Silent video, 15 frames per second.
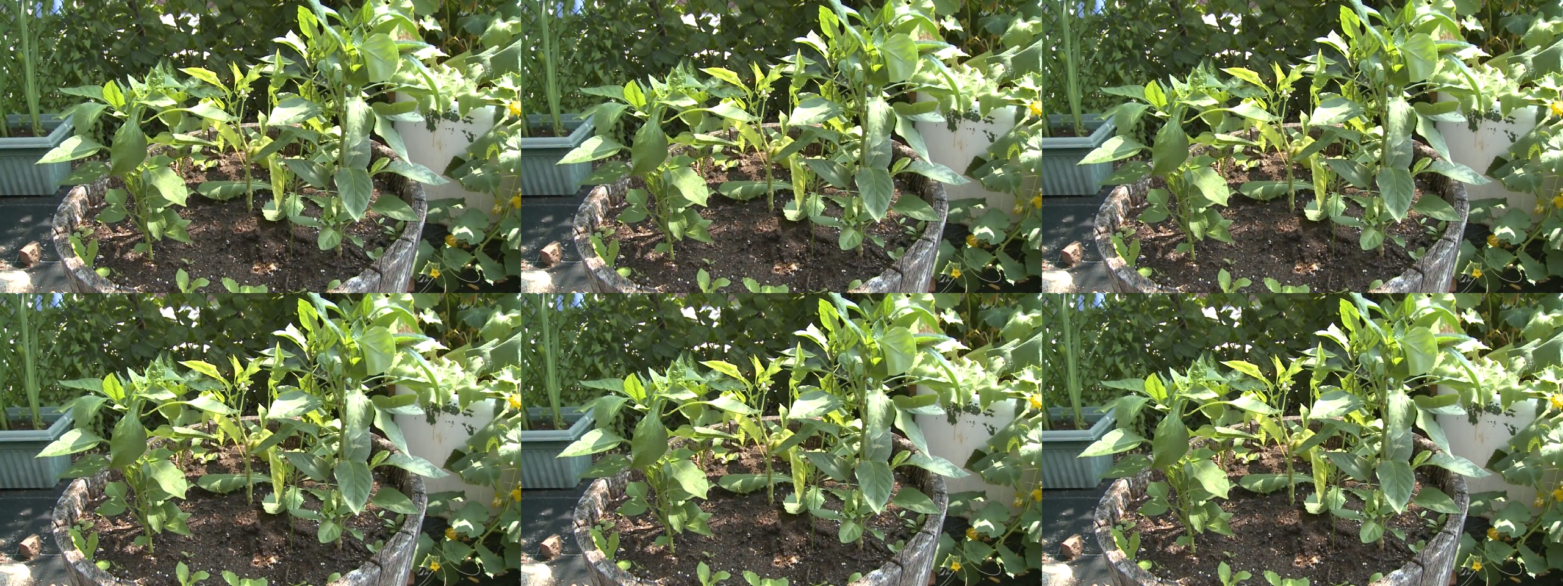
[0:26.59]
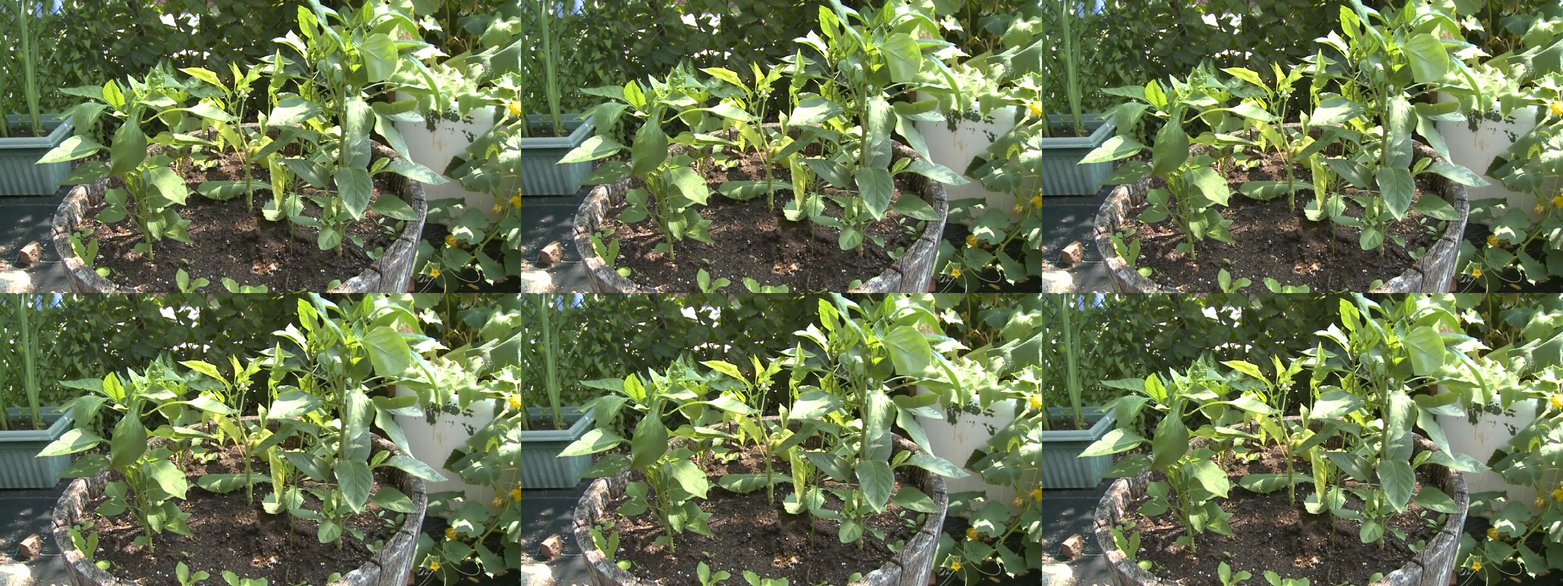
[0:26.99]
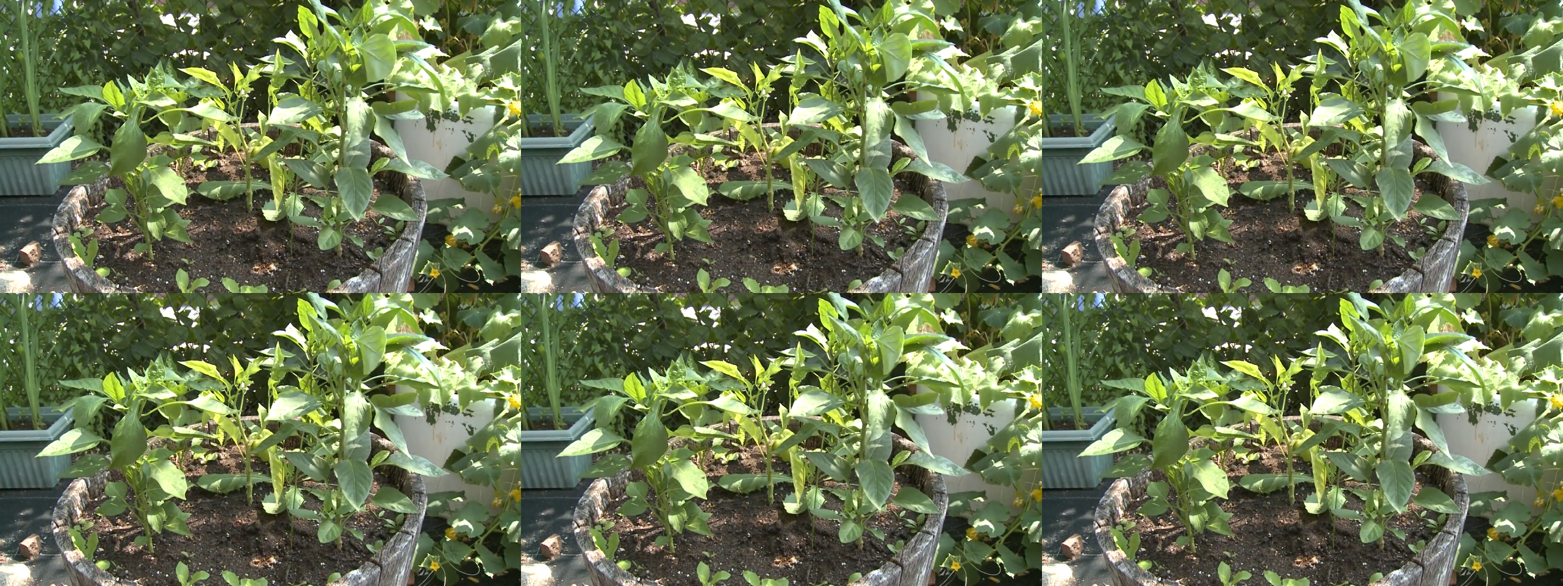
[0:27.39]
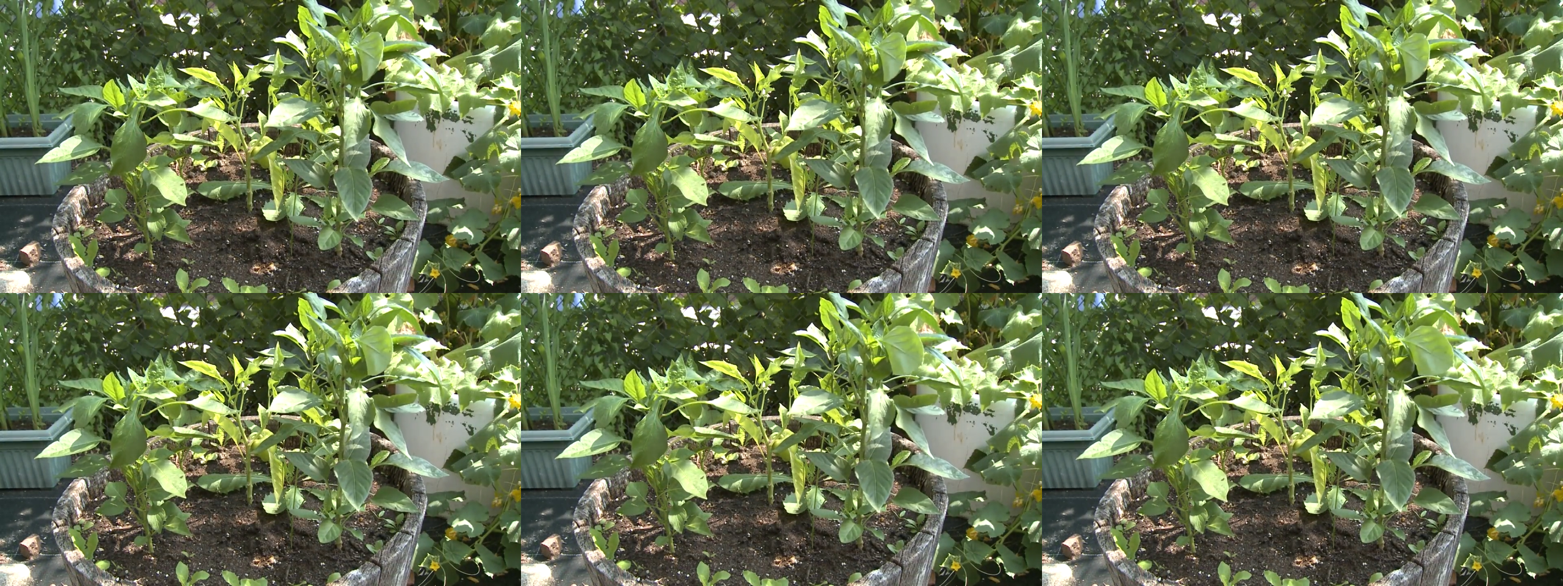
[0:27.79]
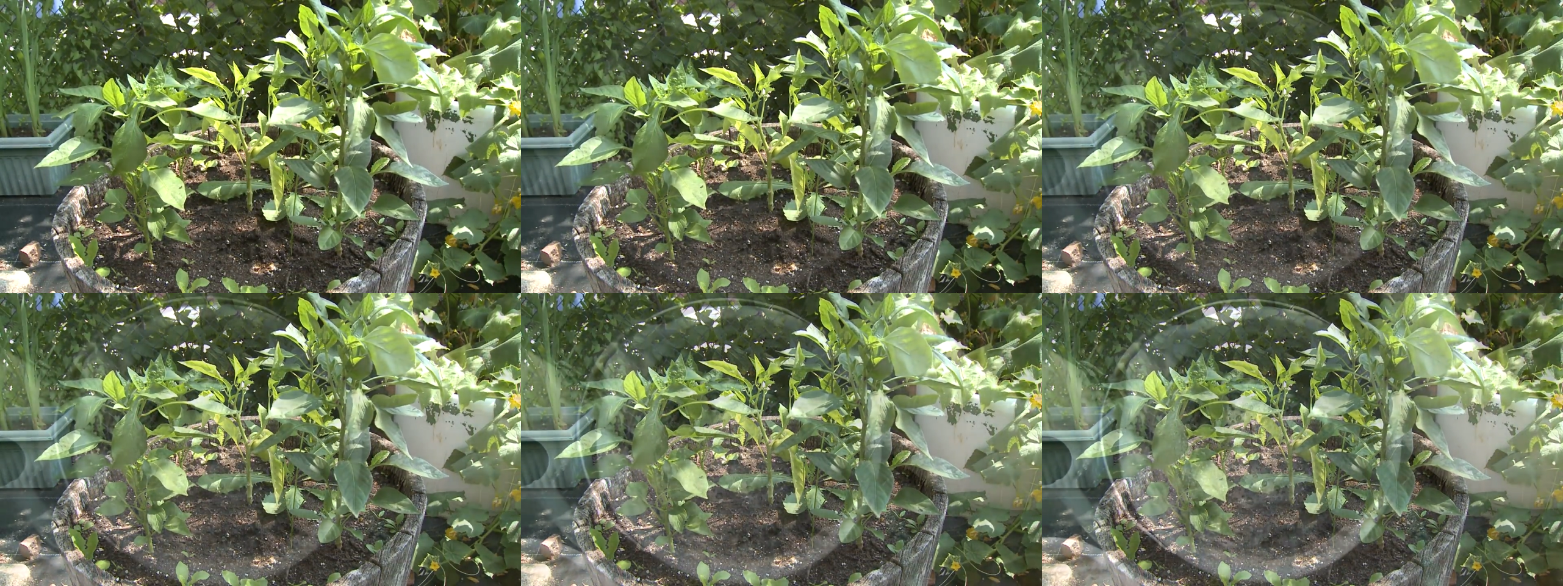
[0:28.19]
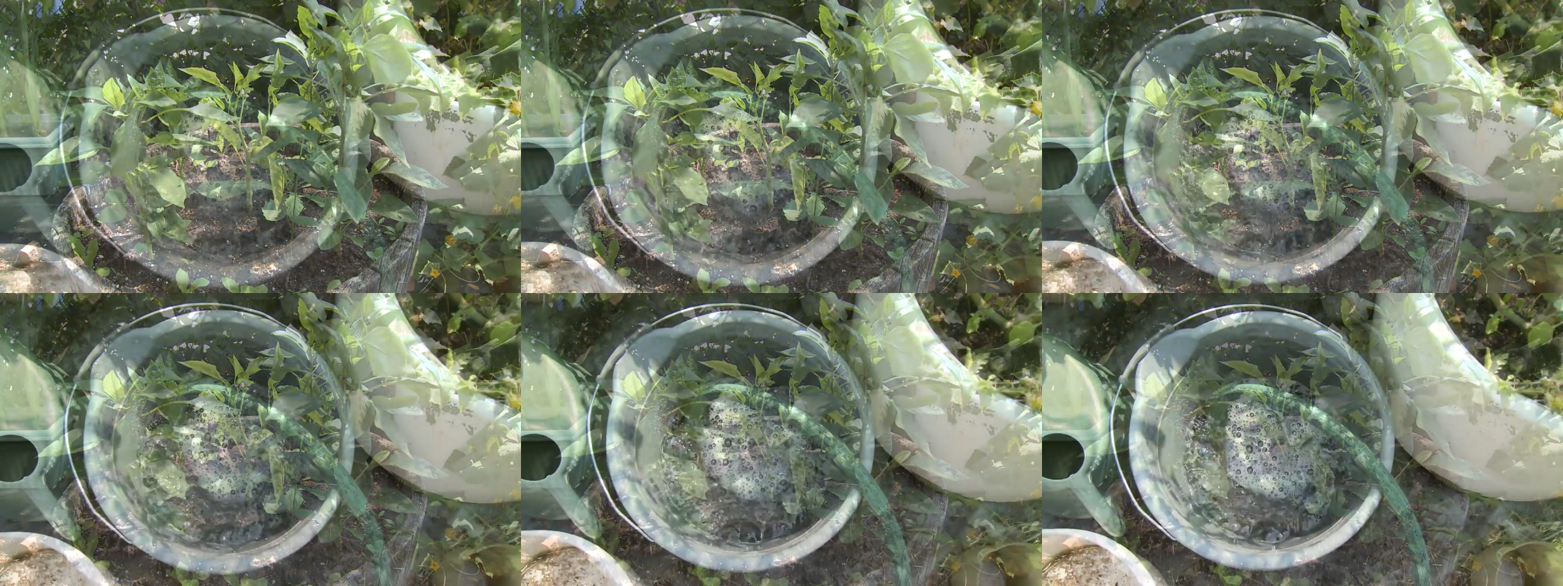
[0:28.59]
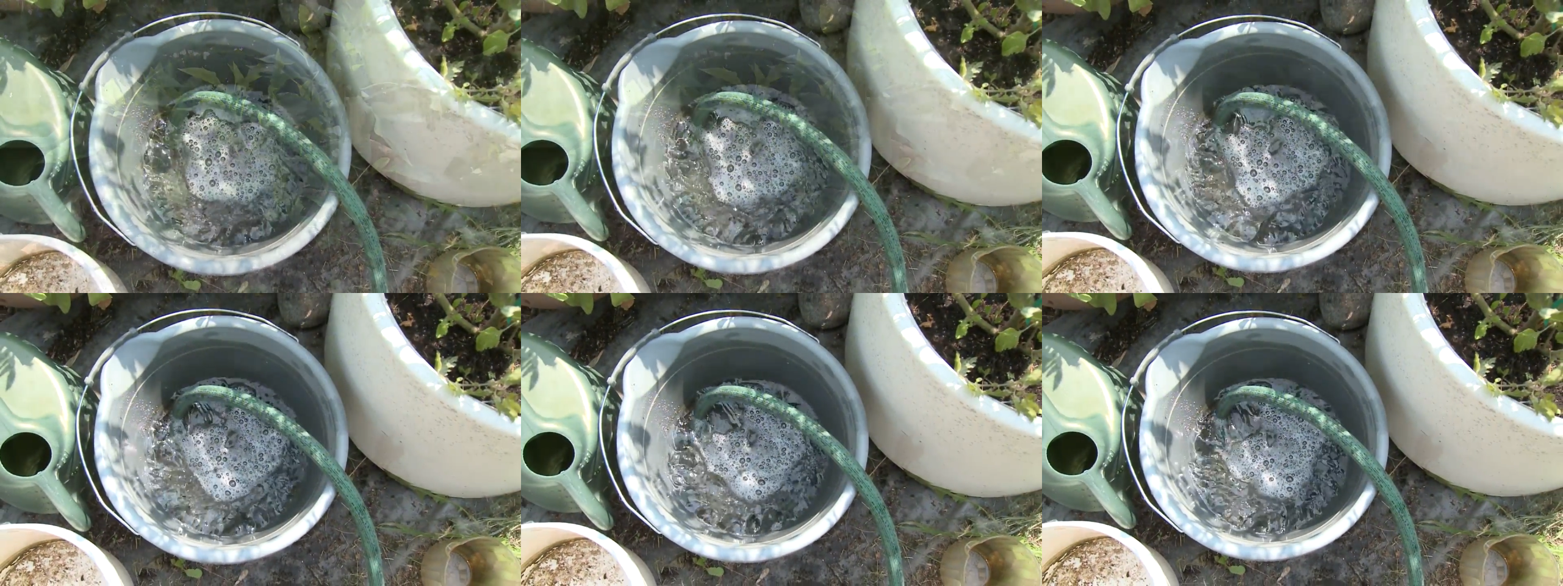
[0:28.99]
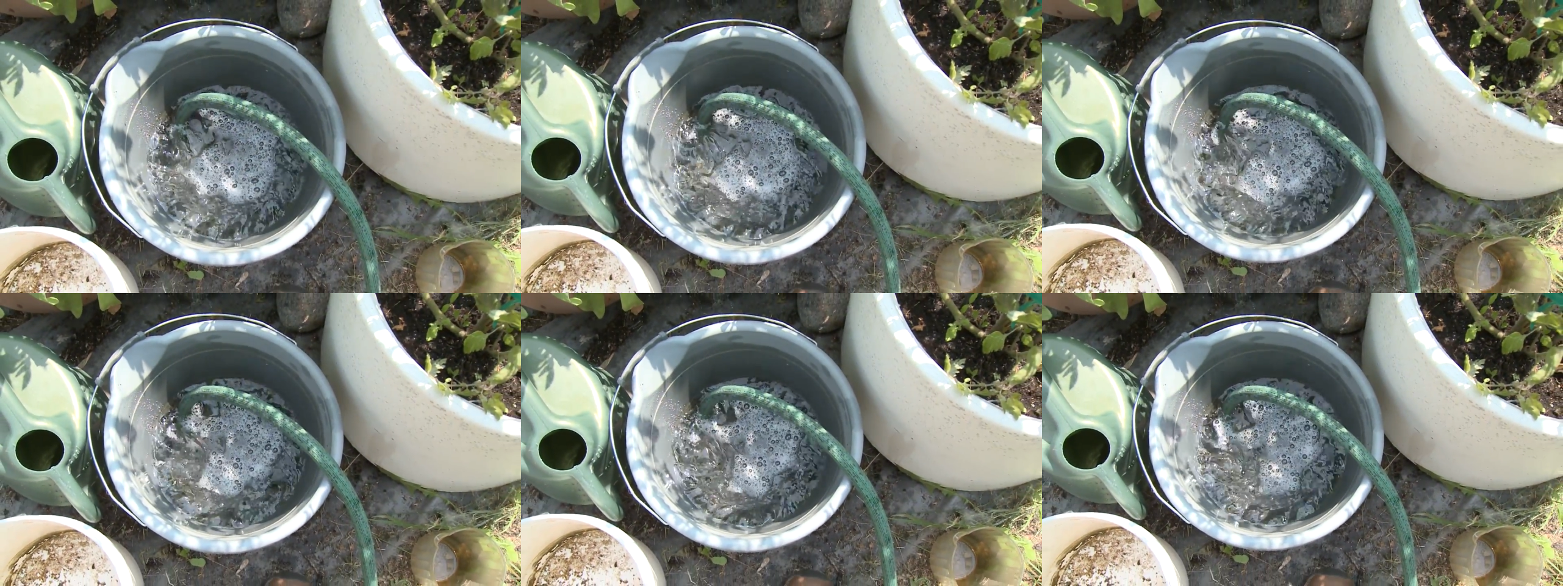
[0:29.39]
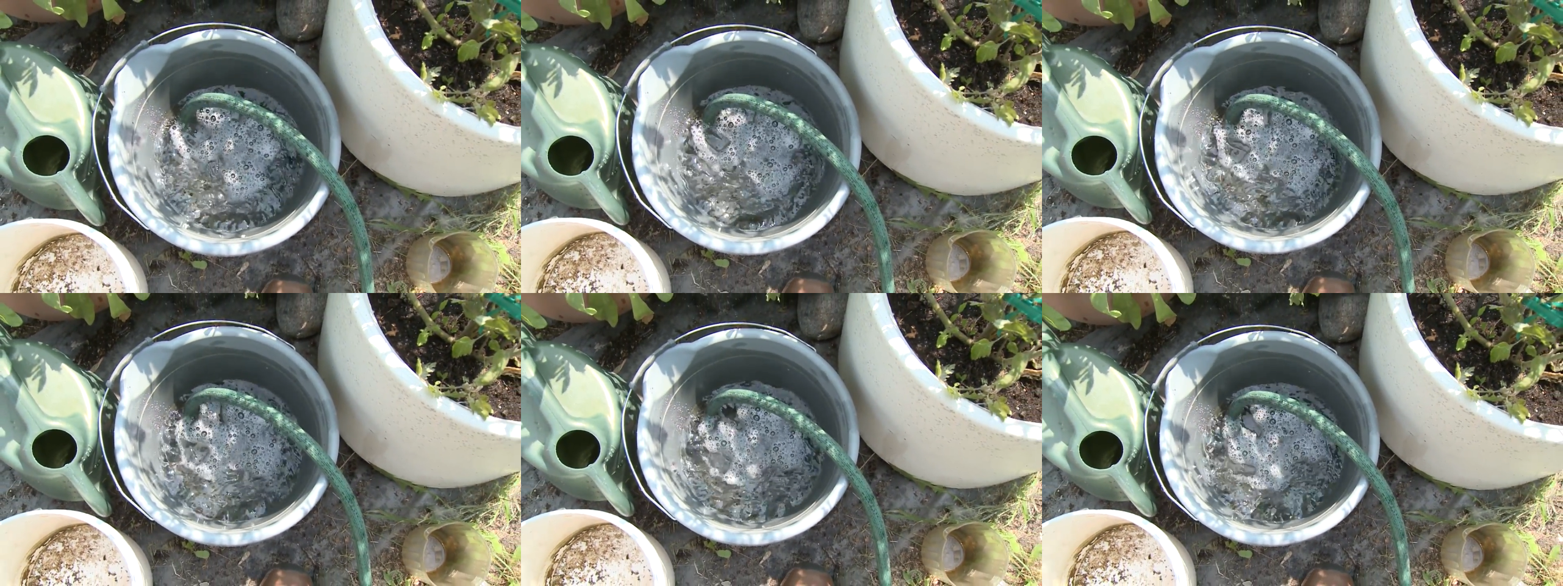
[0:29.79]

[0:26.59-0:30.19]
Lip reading: [unreadable: no face in view]